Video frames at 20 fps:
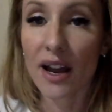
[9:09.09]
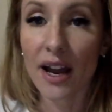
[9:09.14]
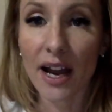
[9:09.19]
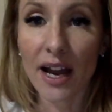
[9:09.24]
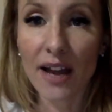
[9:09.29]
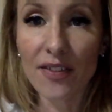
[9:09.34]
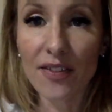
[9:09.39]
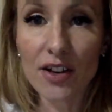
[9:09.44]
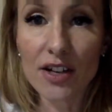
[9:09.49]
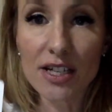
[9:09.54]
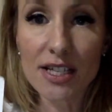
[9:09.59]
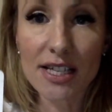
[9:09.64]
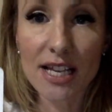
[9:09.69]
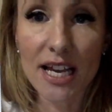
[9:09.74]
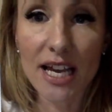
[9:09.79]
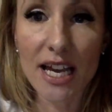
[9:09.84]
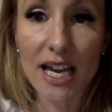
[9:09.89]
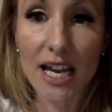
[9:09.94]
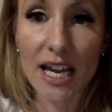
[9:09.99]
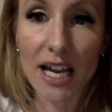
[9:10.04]
And they're
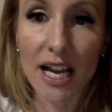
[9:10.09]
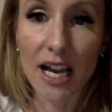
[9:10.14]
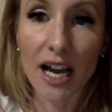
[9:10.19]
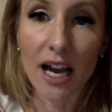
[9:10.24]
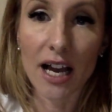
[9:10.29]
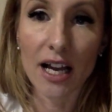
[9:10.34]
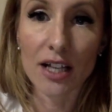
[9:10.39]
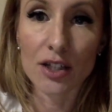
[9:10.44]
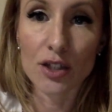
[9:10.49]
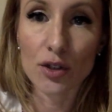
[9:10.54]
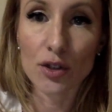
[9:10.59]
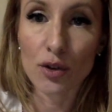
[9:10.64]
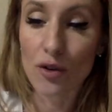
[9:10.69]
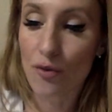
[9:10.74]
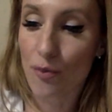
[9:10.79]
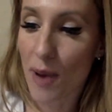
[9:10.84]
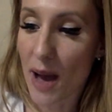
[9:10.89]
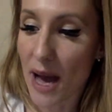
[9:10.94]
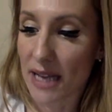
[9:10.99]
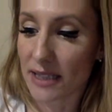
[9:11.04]
saying Two
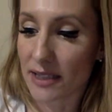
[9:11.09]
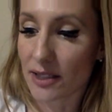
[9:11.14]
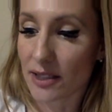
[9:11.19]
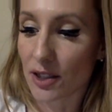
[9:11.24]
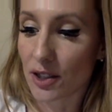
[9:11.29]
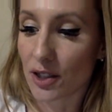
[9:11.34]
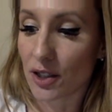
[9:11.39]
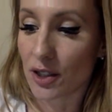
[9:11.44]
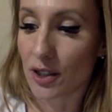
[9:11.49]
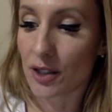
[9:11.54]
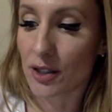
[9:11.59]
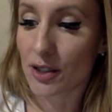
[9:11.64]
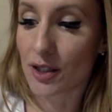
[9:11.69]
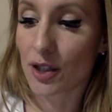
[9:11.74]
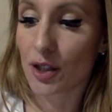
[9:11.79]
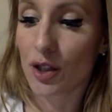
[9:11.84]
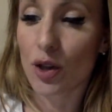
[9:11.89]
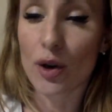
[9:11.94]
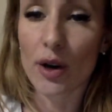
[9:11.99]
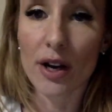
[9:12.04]
of Pentacles, the
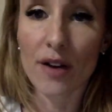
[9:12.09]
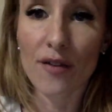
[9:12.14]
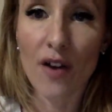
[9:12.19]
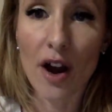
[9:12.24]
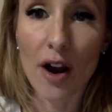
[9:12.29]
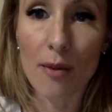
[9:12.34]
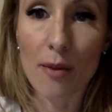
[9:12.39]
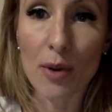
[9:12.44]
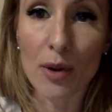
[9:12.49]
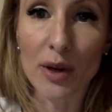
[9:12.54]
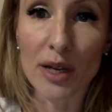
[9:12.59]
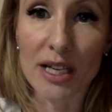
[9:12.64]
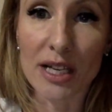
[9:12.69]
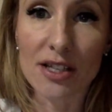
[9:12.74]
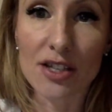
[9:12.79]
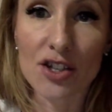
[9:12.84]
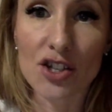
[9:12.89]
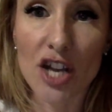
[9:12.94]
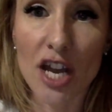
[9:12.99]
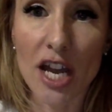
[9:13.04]
Lord of
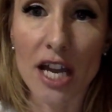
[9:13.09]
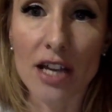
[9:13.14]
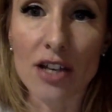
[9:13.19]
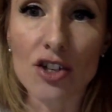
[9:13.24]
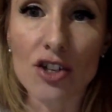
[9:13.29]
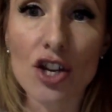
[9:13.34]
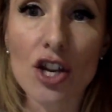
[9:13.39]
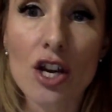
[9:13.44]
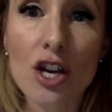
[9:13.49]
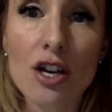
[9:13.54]
Harmonious Change.